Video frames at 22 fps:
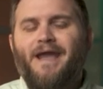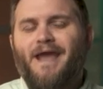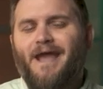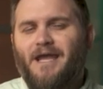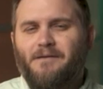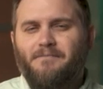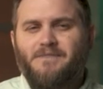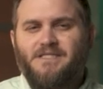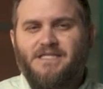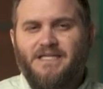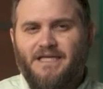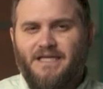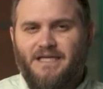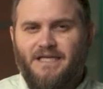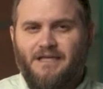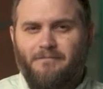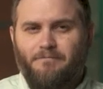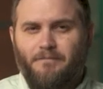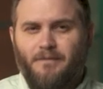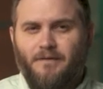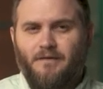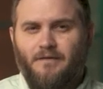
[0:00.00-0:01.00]
aim to
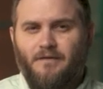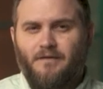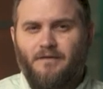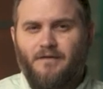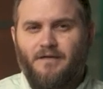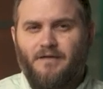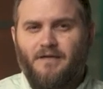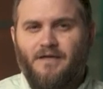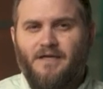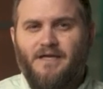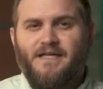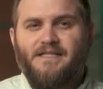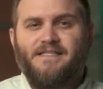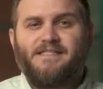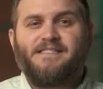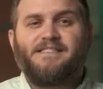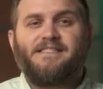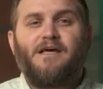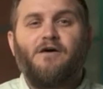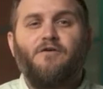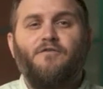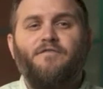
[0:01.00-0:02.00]
keep.
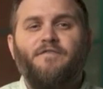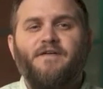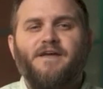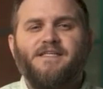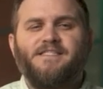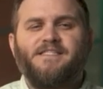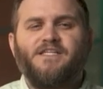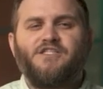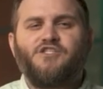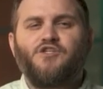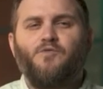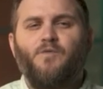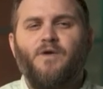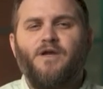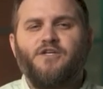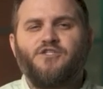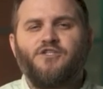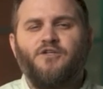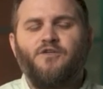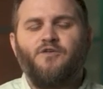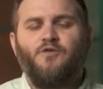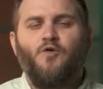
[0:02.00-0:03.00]
Itself a
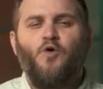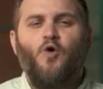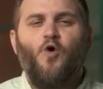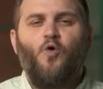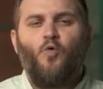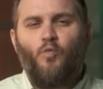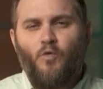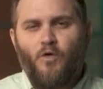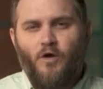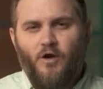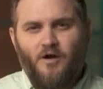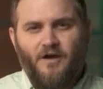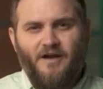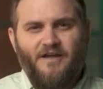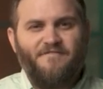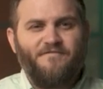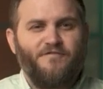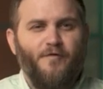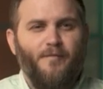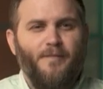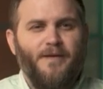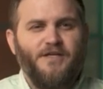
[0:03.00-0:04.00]
situation where our
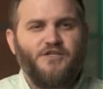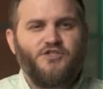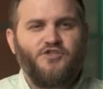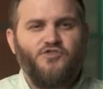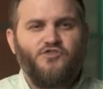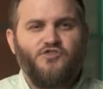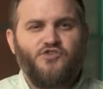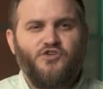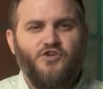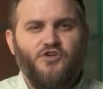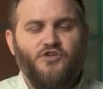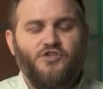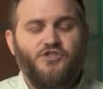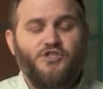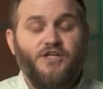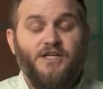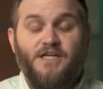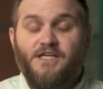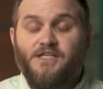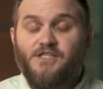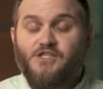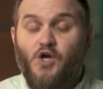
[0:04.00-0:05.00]
information search
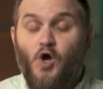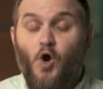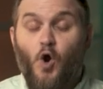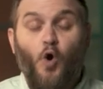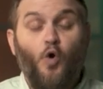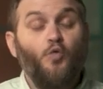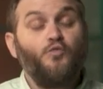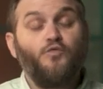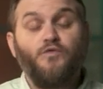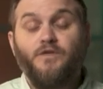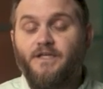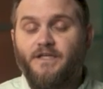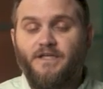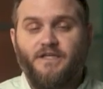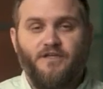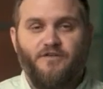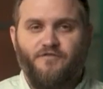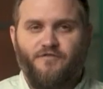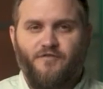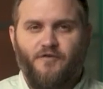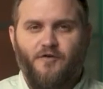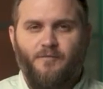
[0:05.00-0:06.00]
is only
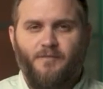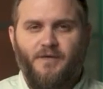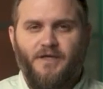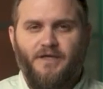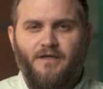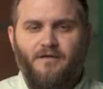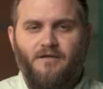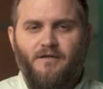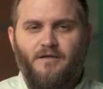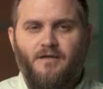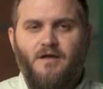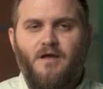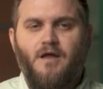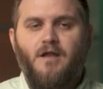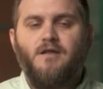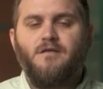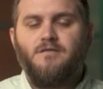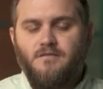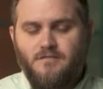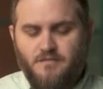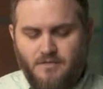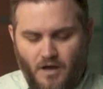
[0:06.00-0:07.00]
confirming,
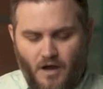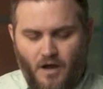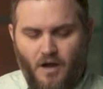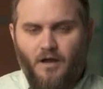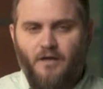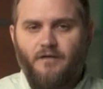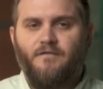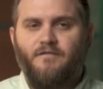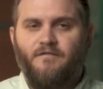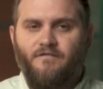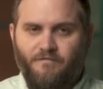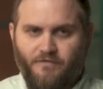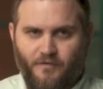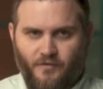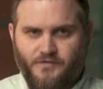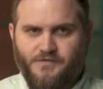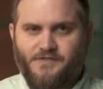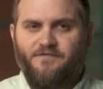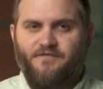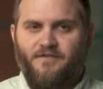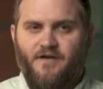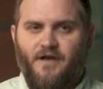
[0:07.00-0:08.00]
not
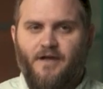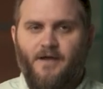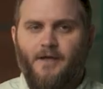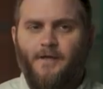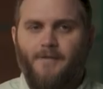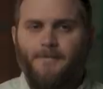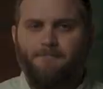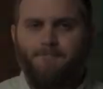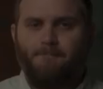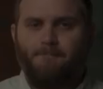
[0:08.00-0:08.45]
falsifying.